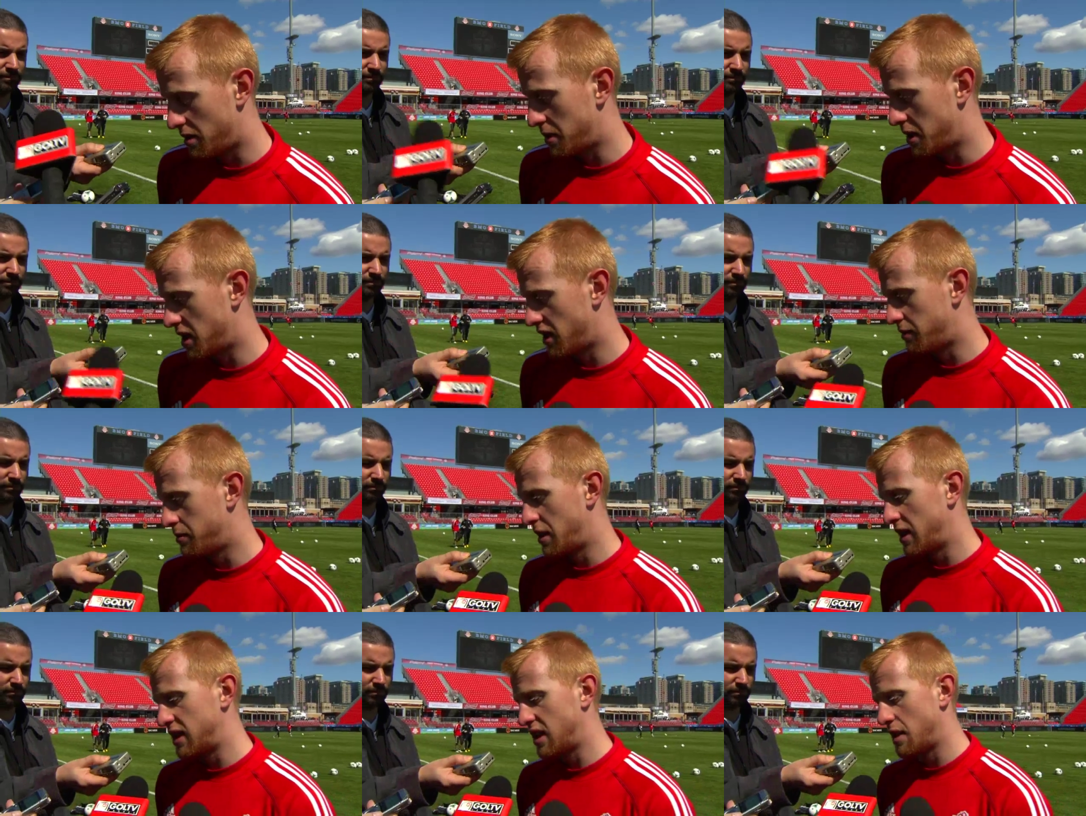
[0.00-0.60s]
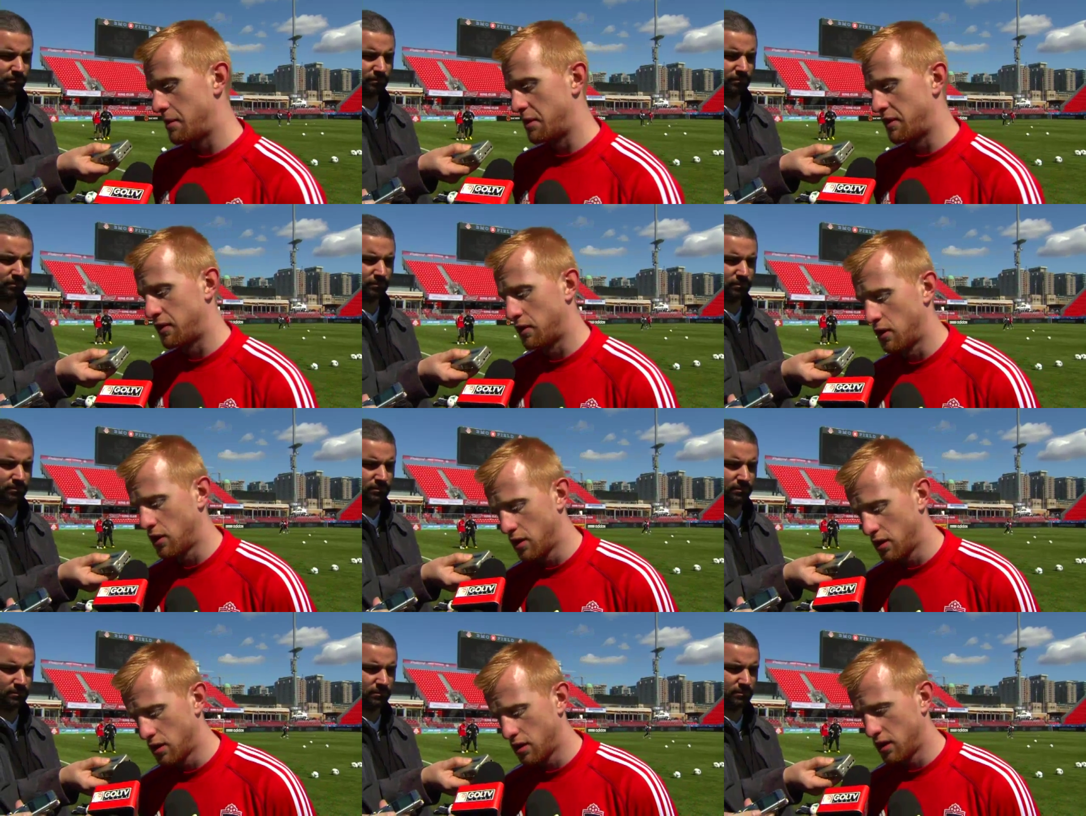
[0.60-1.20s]
Speaker 1: I mean I've played there
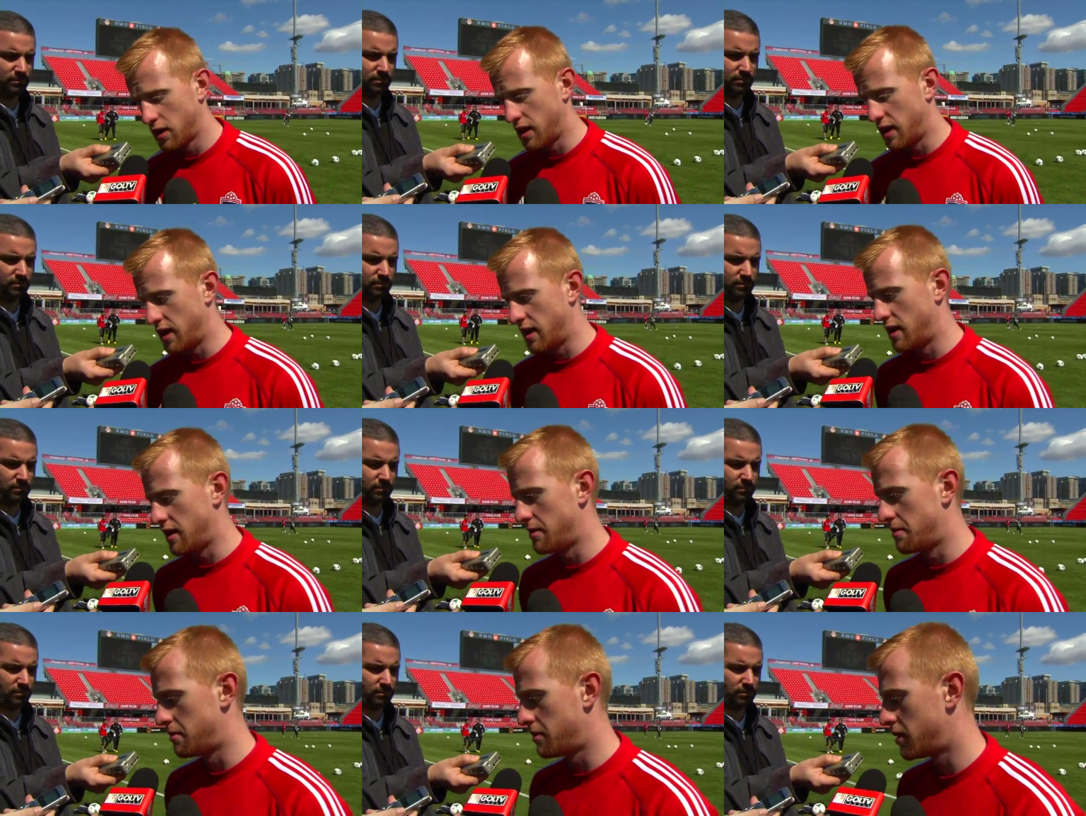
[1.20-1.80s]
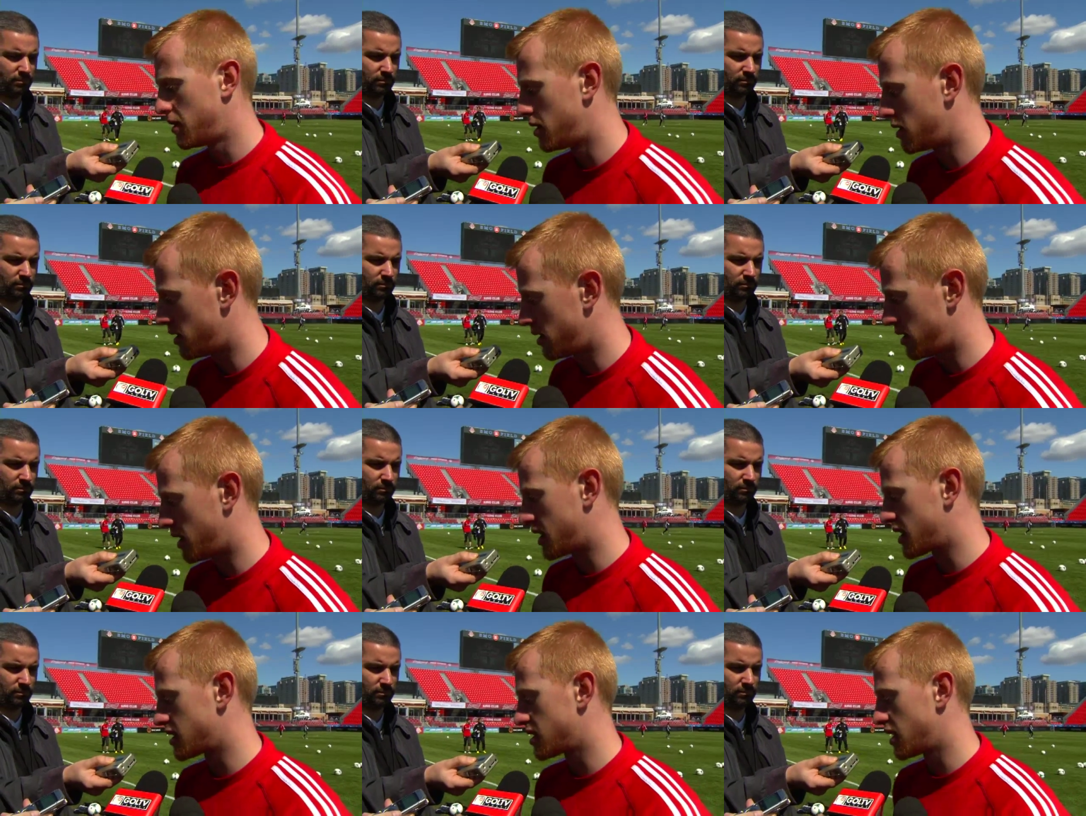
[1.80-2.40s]
before. Um,
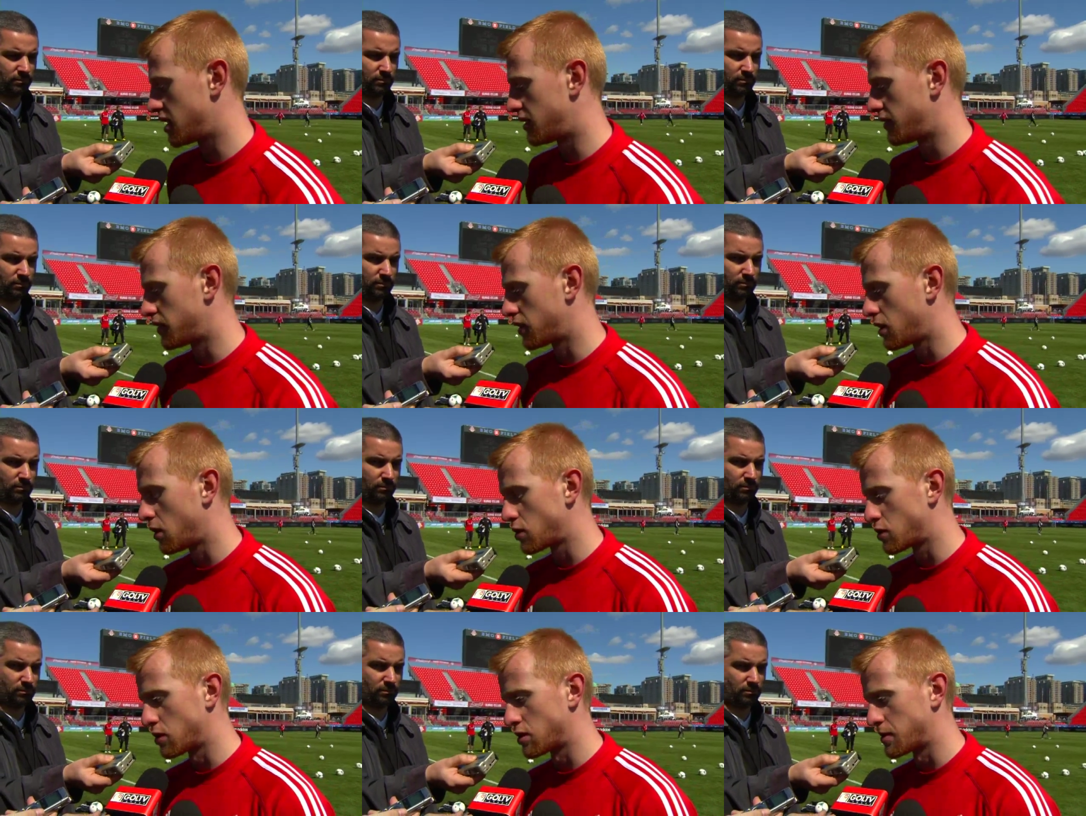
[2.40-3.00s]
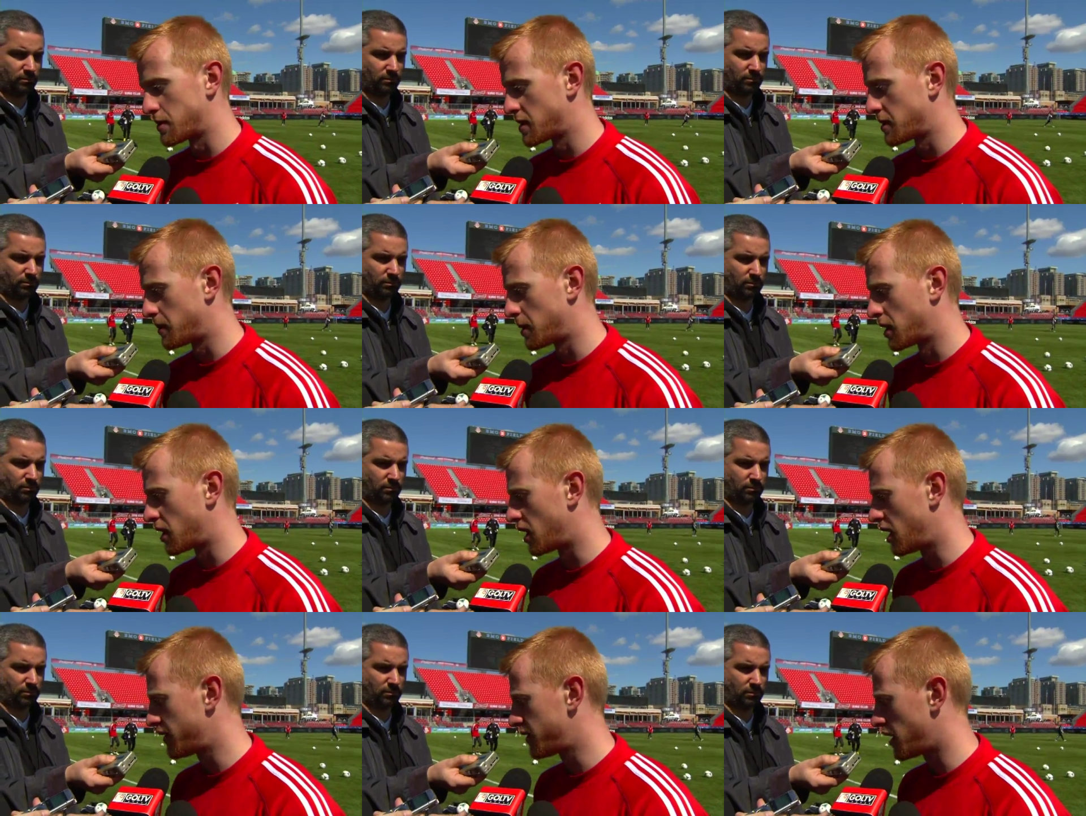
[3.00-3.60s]
like I said, if the coach wants me to play on
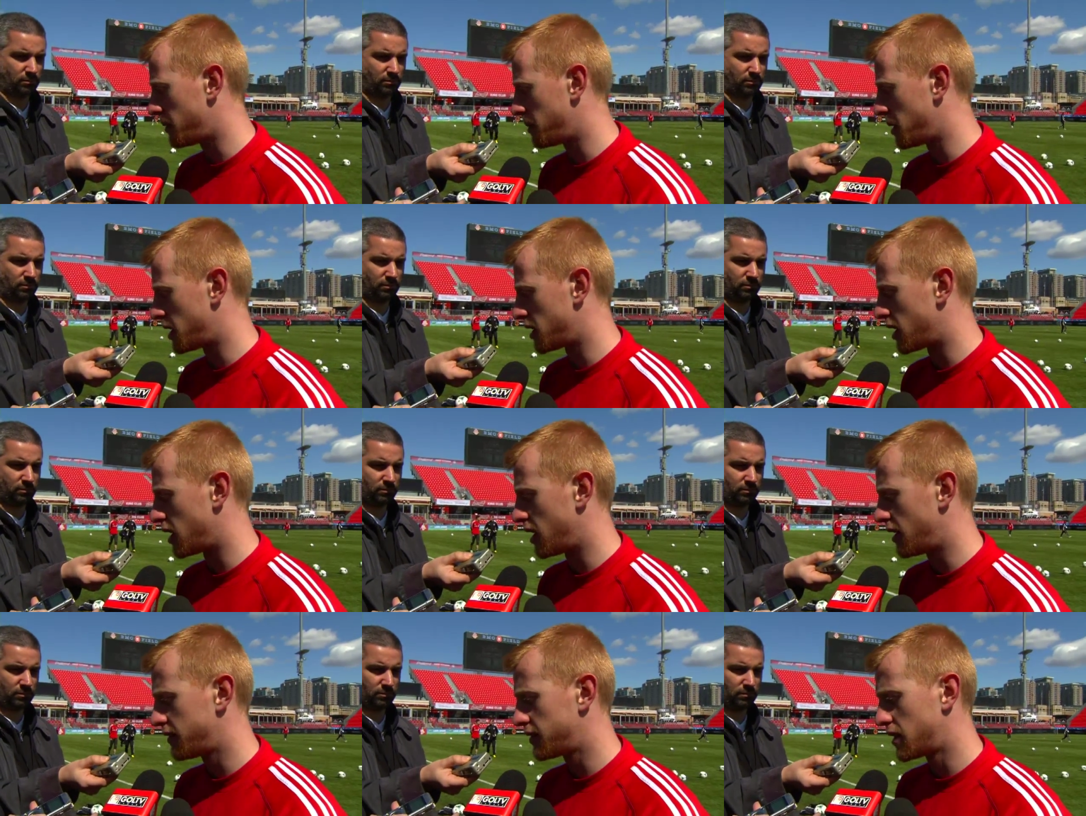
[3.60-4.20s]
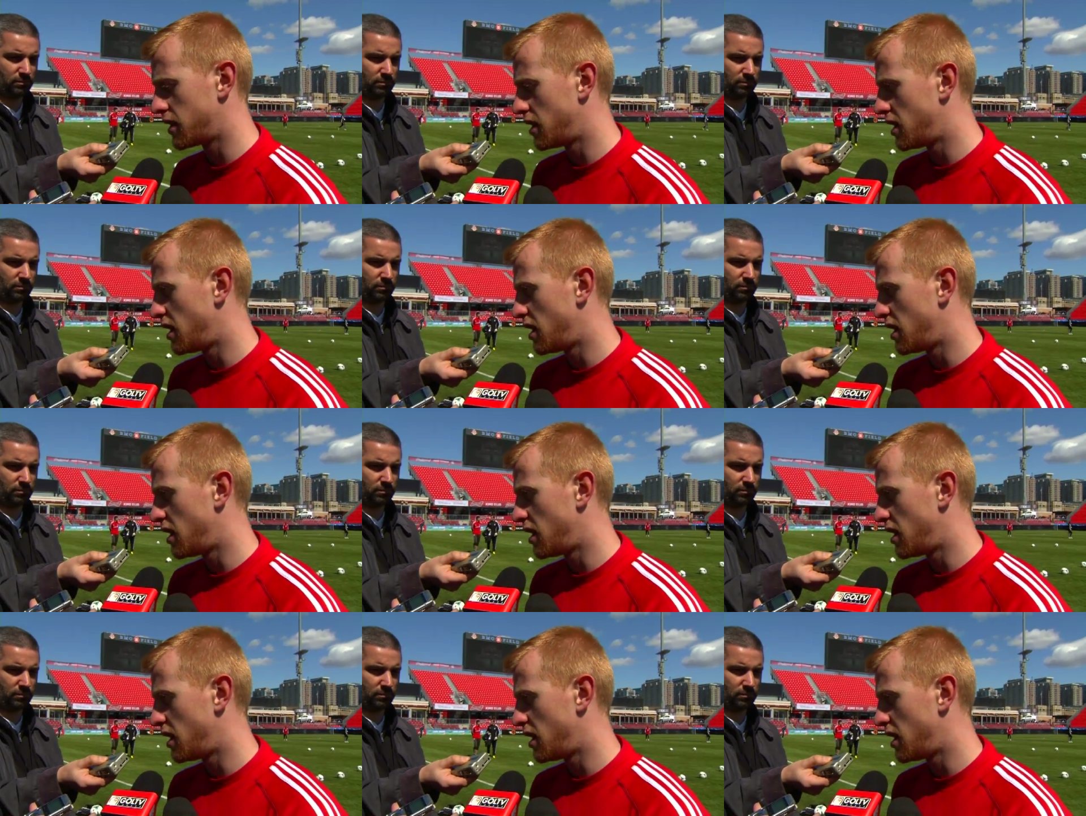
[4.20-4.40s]
the left, I'll play on the left.